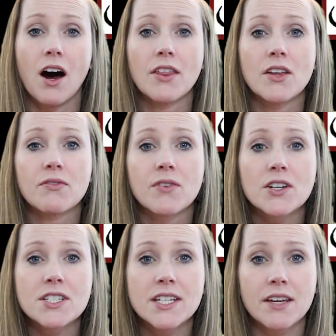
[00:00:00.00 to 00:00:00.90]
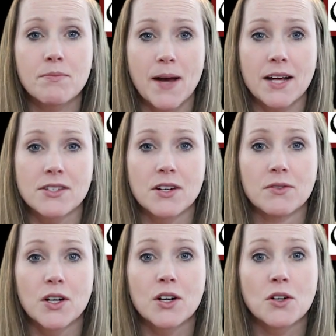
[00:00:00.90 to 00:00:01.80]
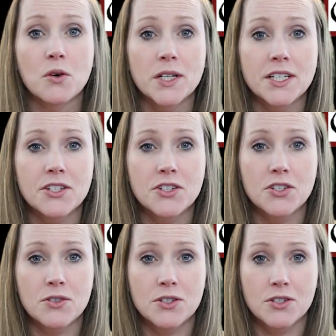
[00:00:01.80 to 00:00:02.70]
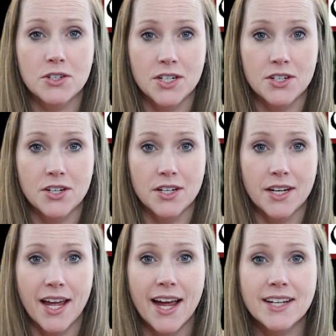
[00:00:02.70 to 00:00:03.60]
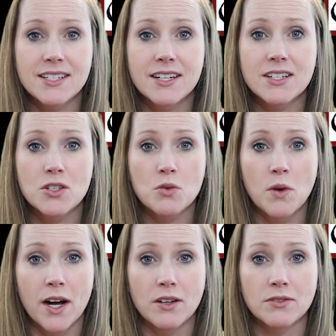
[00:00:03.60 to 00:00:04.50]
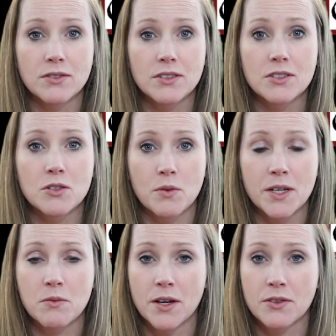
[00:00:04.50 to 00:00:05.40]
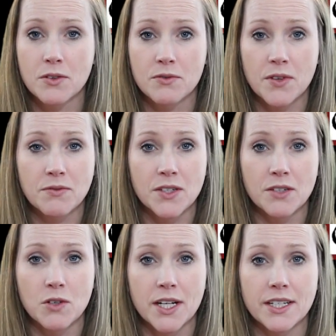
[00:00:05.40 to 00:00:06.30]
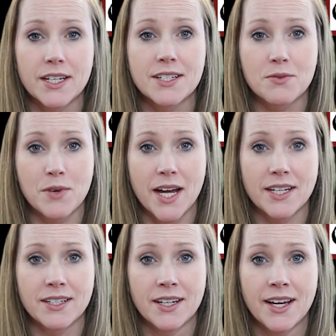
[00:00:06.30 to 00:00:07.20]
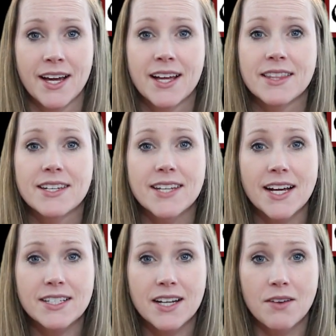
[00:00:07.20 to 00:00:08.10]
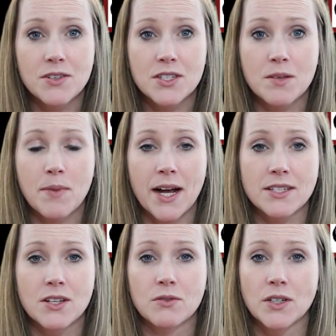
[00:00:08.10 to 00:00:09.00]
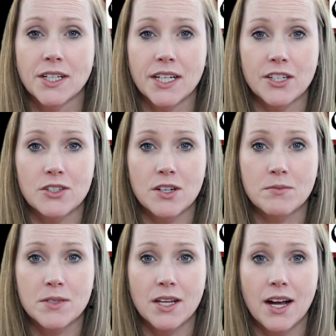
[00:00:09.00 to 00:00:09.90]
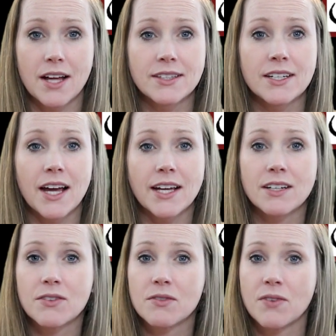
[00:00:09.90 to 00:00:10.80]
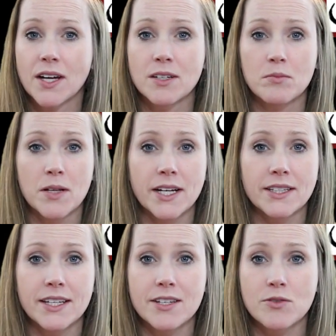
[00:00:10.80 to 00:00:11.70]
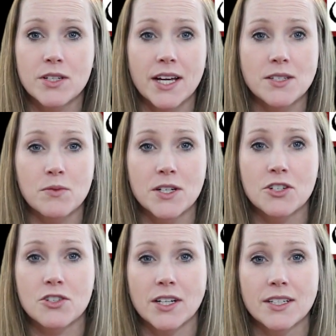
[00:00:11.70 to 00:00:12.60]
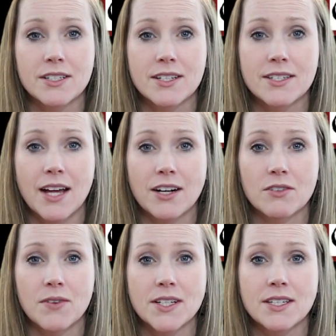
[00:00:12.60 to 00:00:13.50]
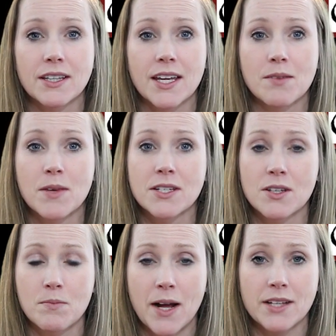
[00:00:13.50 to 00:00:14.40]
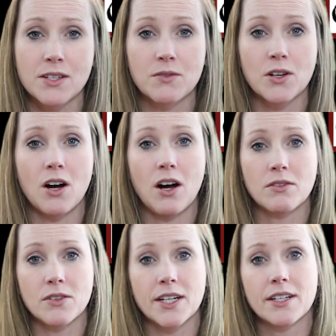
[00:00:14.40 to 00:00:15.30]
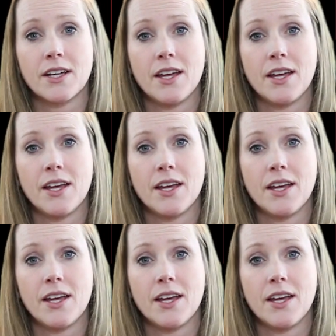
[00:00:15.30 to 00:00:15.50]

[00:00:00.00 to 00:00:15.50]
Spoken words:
On the first day of Passover, according to Jewish tradition, Exodus 12:21 through 51 is read. The text covers the Passover in Egypt. On the night of the final plague, the Israelites were instructed to sacrifice a lamb as their Passover offering.